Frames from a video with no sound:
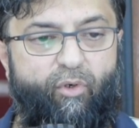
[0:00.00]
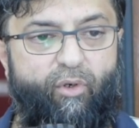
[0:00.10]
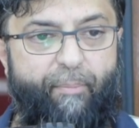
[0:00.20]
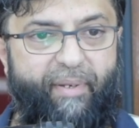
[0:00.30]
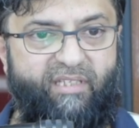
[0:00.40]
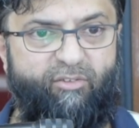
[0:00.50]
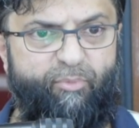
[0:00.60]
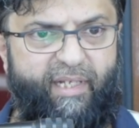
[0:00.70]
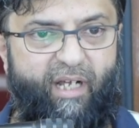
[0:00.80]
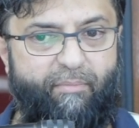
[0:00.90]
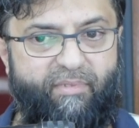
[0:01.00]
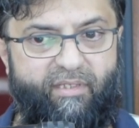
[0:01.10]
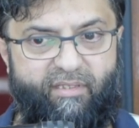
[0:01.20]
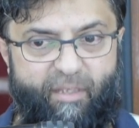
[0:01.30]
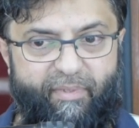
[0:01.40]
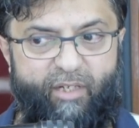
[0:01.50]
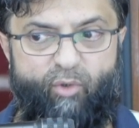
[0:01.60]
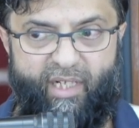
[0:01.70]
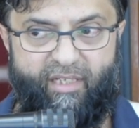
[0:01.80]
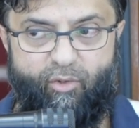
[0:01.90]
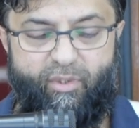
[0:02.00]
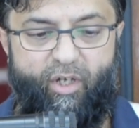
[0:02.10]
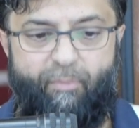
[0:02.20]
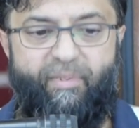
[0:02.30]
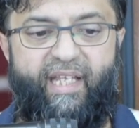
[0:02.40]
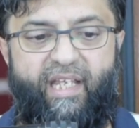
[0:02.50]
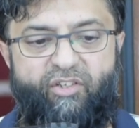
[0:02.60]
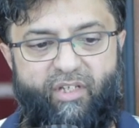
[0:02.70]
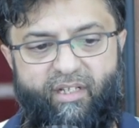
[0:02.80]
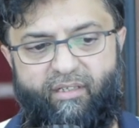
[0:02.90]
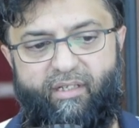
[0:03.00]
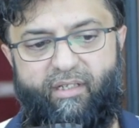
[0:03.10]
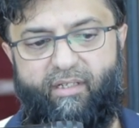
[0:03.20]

or a person who becomes somebody who can do the obligation